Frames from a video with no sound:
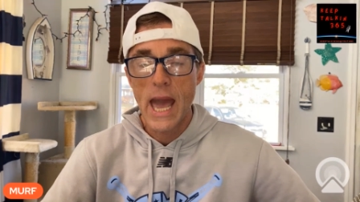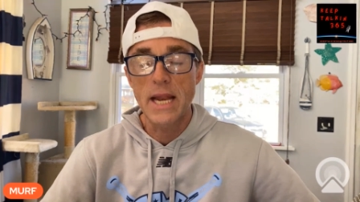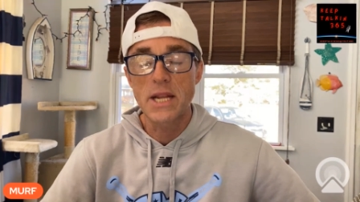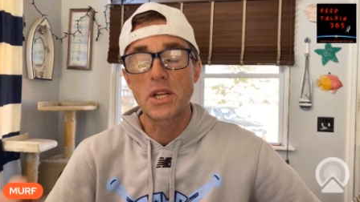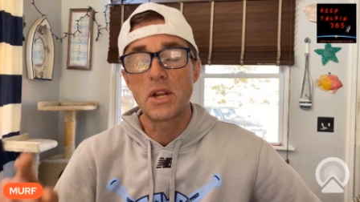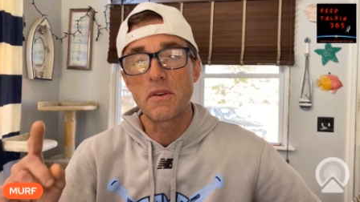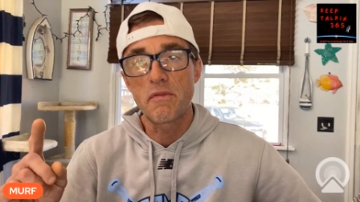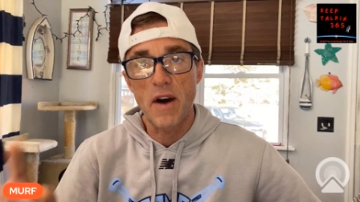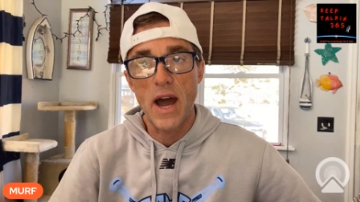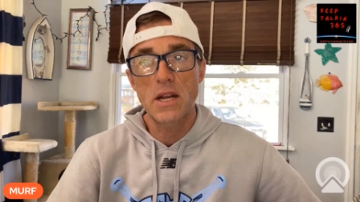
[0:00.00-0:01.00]
and it's going to
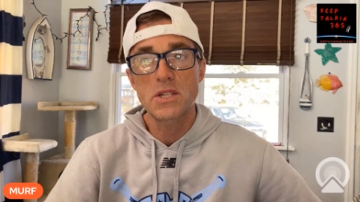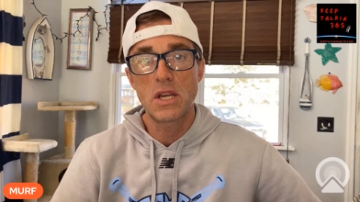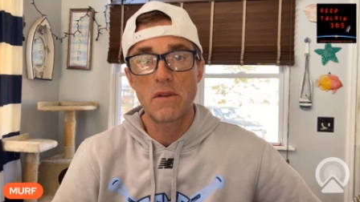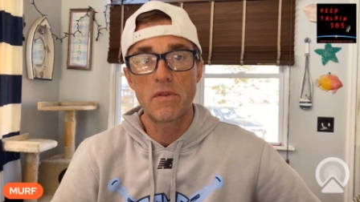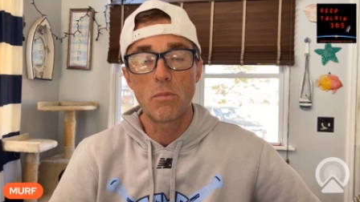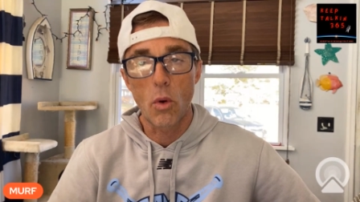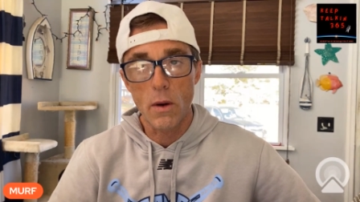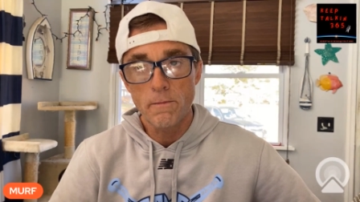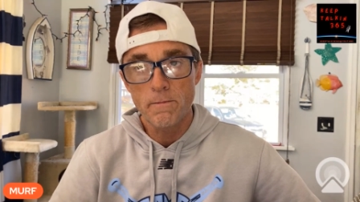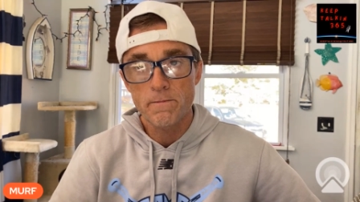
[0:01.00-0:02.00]
divide us even more.